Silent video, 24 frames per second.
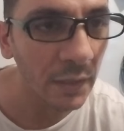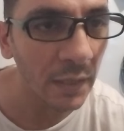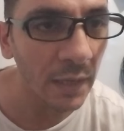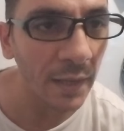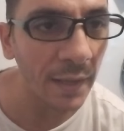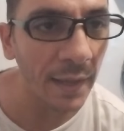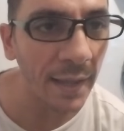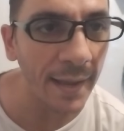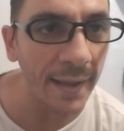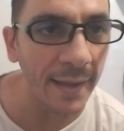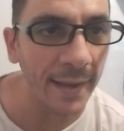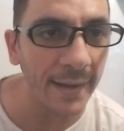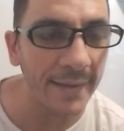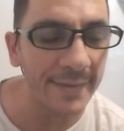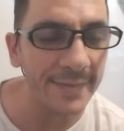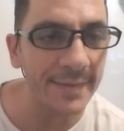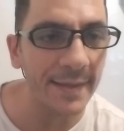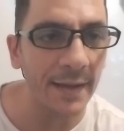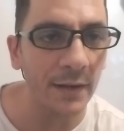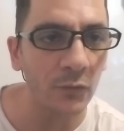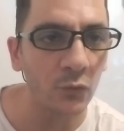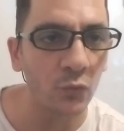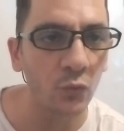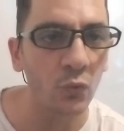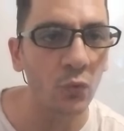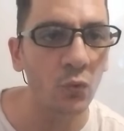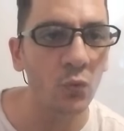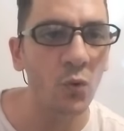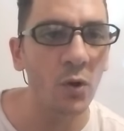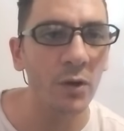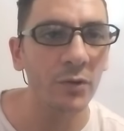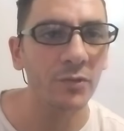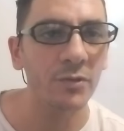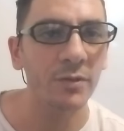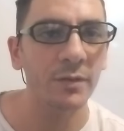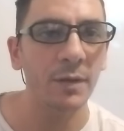I eh, start to watch
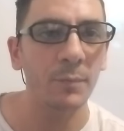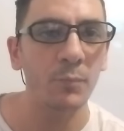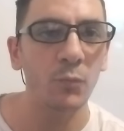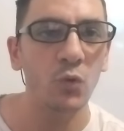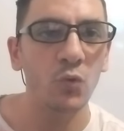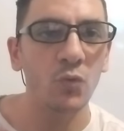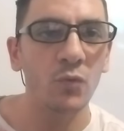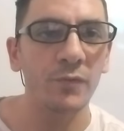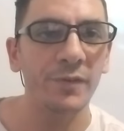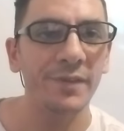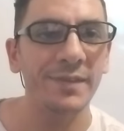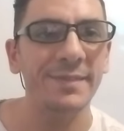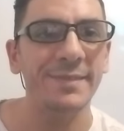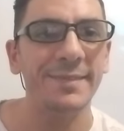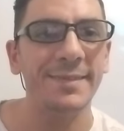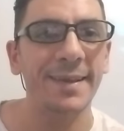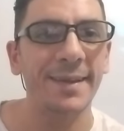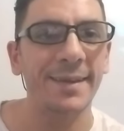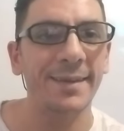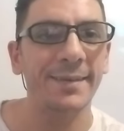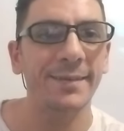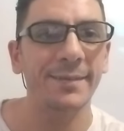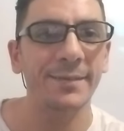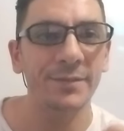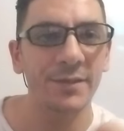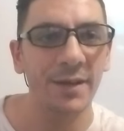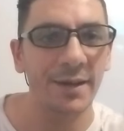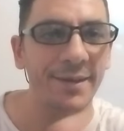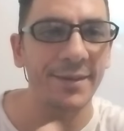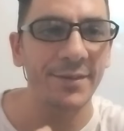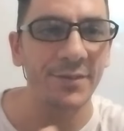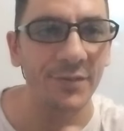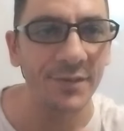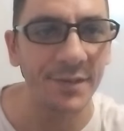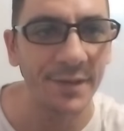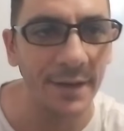the movie Jack, Jackie
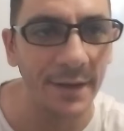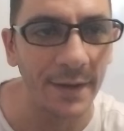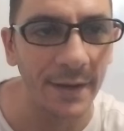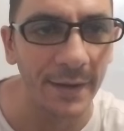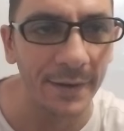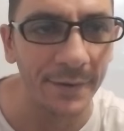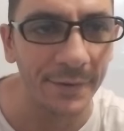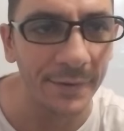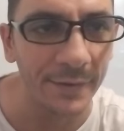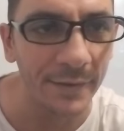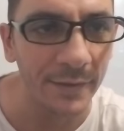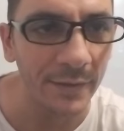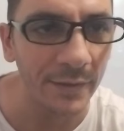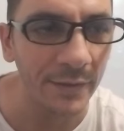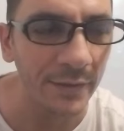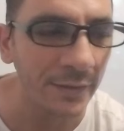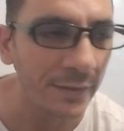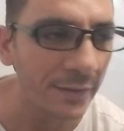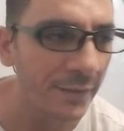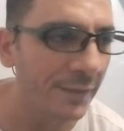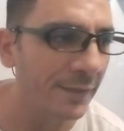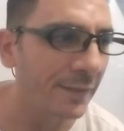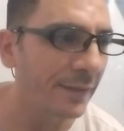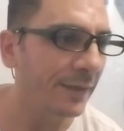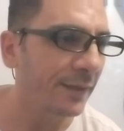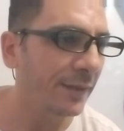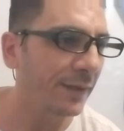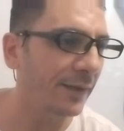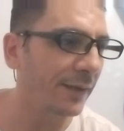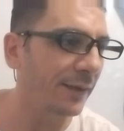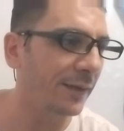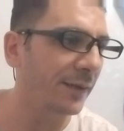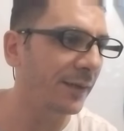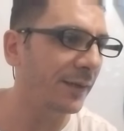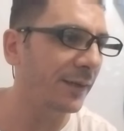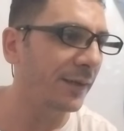Chan,
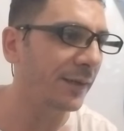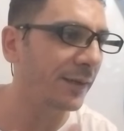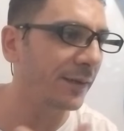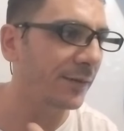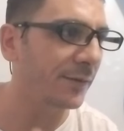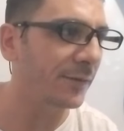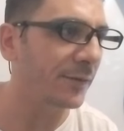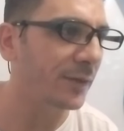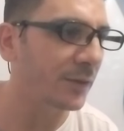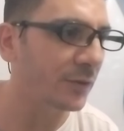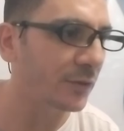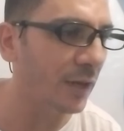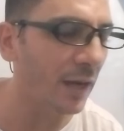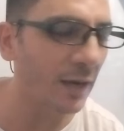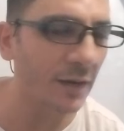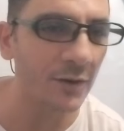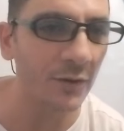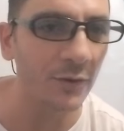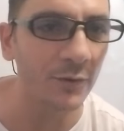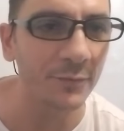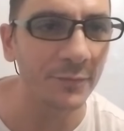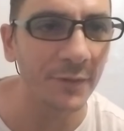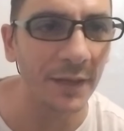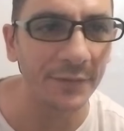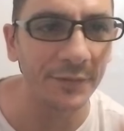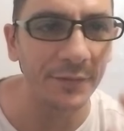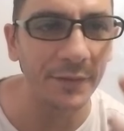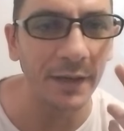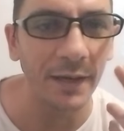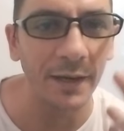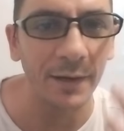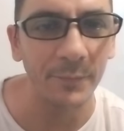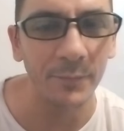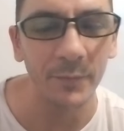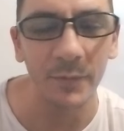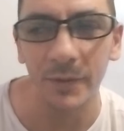uh, Jean-Claude Van Damme,
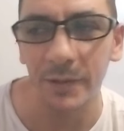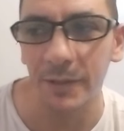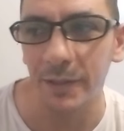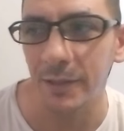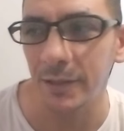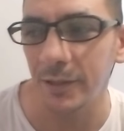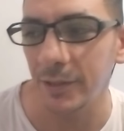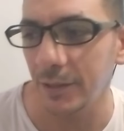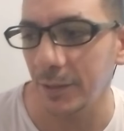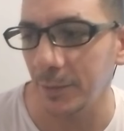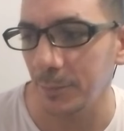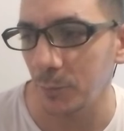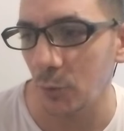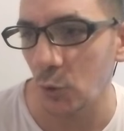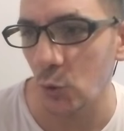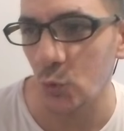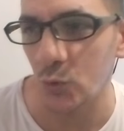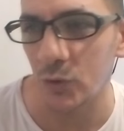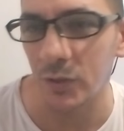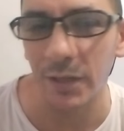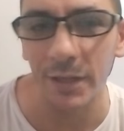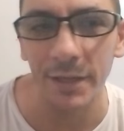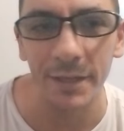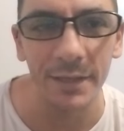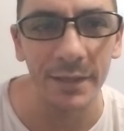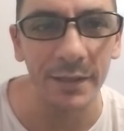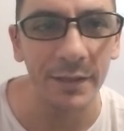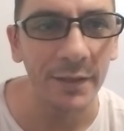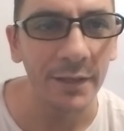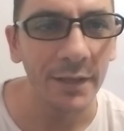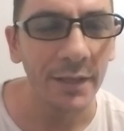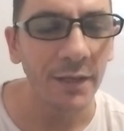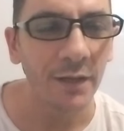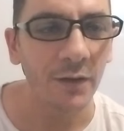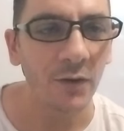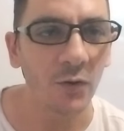uh, Bruce Lee.
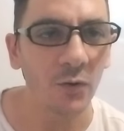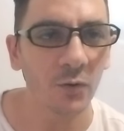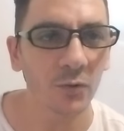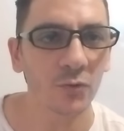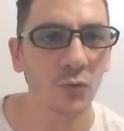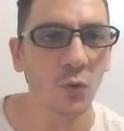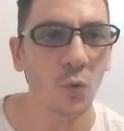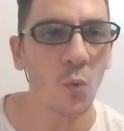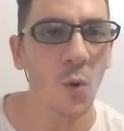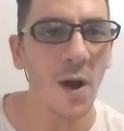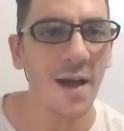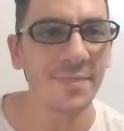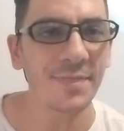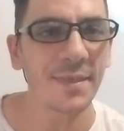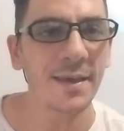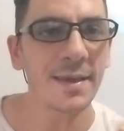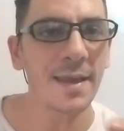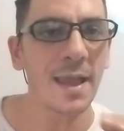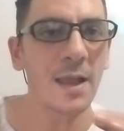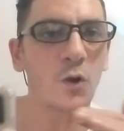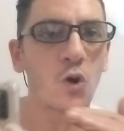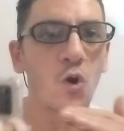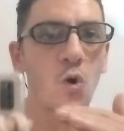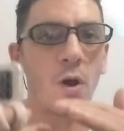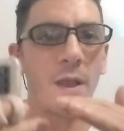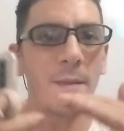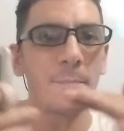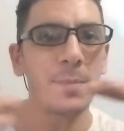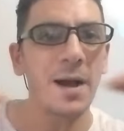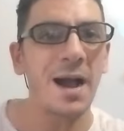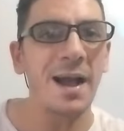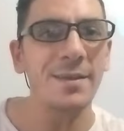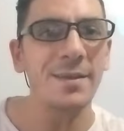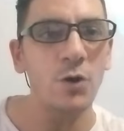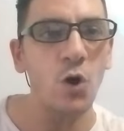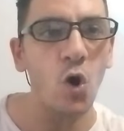Also, one day I go, I buy
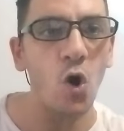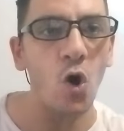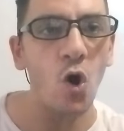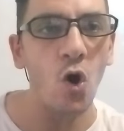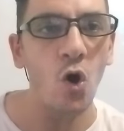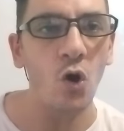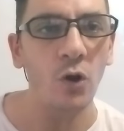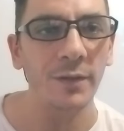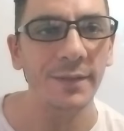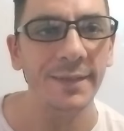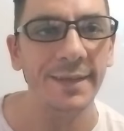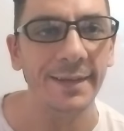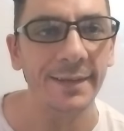all the